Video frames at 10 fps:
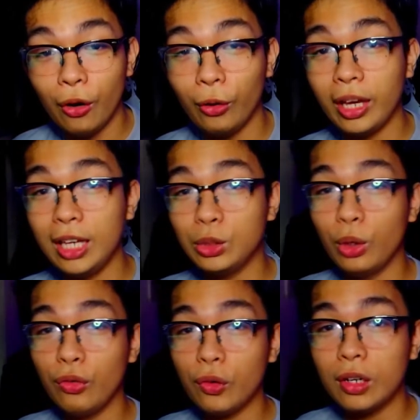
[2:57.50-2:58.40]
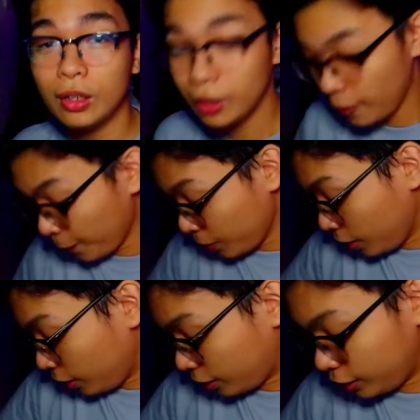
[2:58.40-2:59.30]
Okay, so if you're a
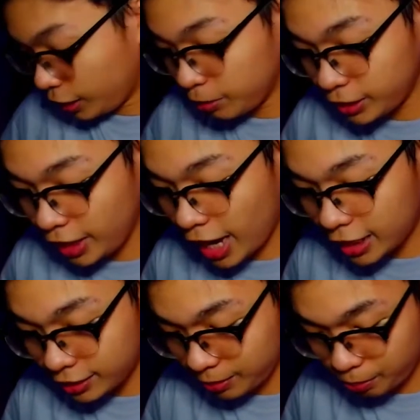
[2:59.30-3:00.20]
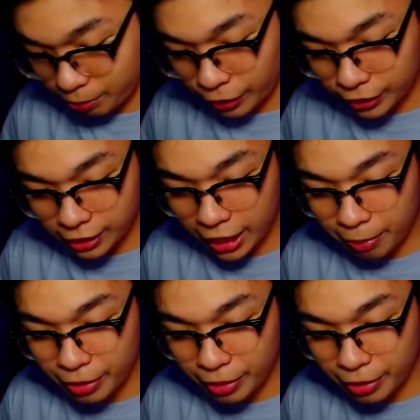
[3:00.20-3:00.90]
clumsy ass person like